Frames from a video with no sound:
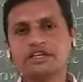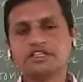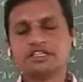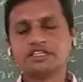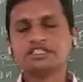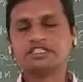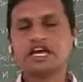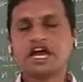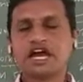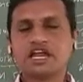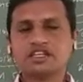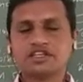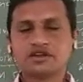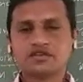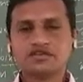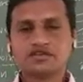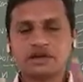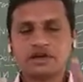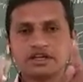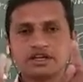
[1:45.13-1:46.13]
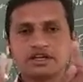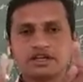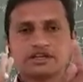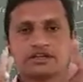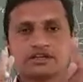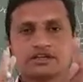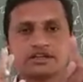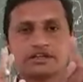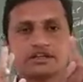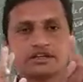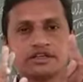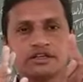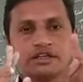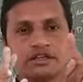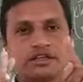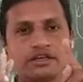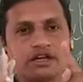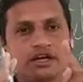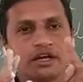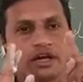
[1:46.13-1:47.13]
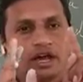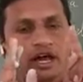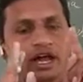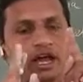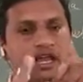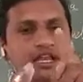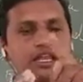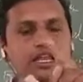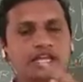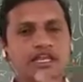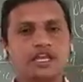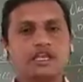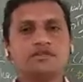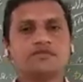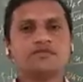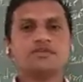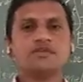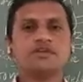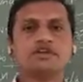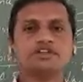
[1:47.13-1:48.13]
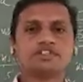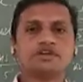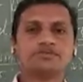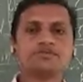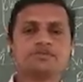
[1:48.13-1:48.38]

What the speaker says: These are the work highly influence the